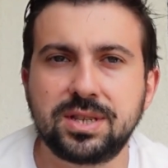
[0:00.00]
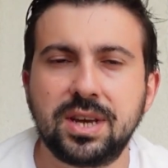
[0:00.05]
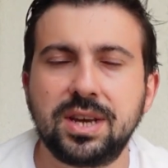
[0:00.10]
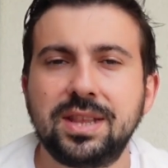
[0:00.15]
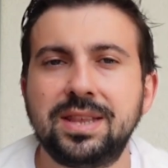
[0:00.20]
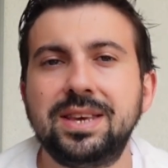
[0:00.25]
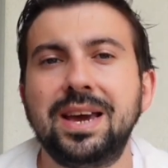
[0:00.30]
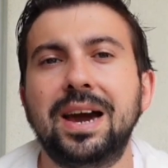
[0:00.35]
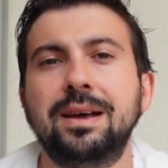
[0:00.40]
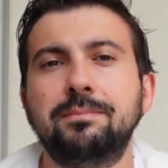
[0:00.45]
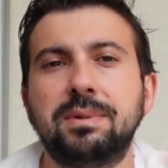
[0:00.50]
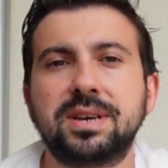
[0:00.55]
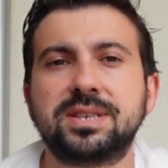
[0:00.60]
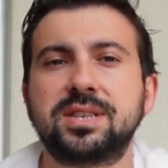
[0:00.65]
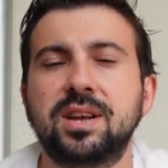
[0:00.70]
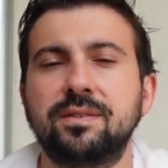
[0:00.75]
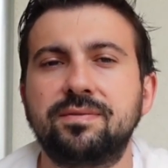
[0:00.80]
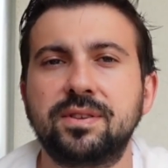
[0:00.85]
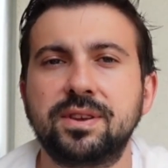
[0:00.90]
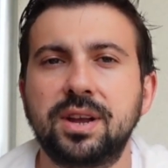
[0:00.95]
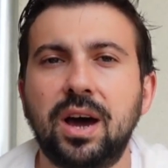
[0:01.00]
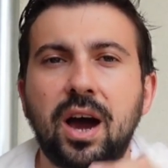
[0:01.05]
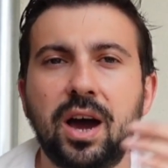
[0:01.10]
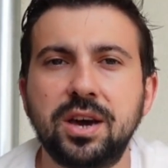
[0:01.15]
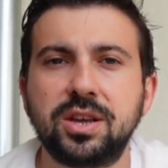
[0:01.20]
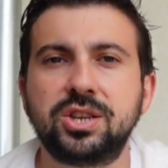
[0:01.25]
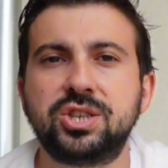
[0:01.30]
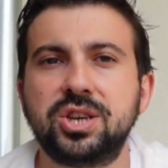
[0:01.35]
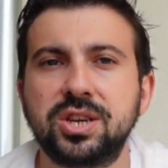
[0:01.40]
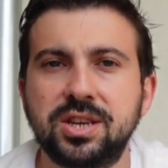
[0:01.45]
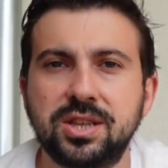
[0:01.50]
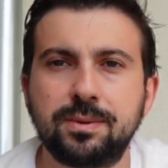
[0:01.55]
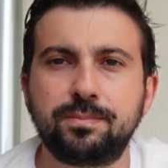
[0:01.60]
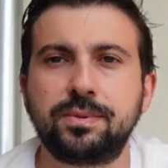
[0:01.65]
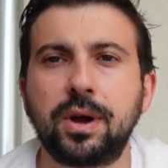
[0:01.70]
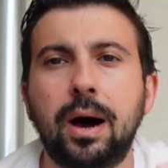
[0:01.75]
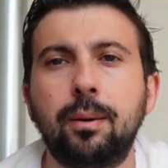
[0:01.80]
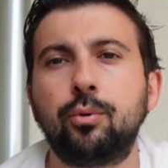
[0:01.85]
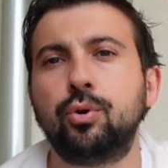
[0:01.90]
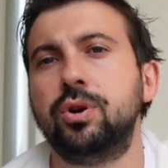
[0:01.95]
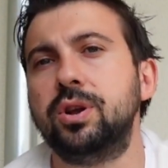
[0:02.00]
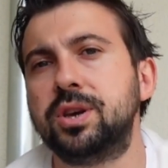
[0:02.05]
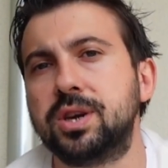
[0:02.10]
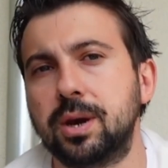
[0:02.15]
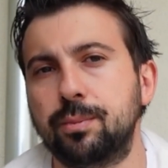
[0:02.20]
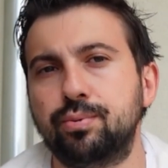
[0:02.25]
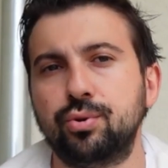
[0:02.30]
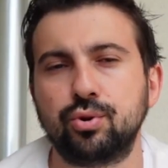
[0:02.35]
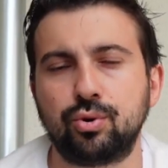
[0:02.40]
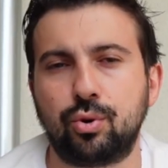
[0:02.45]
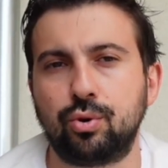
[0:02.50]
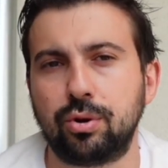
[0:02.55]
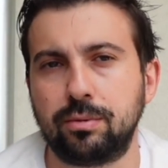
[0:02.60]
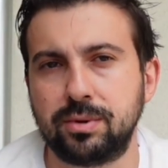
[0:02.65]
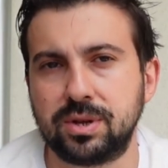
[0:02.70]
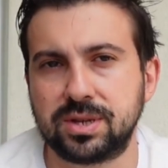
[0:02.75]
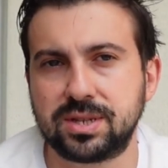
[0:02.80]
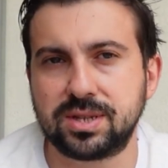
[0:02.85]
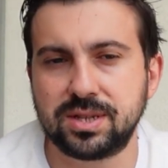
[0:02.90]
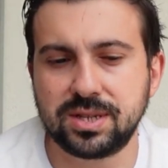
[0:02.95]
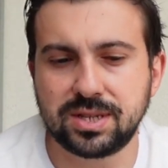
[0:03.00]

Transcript: You might be getting subscriptions for the other expenses separately.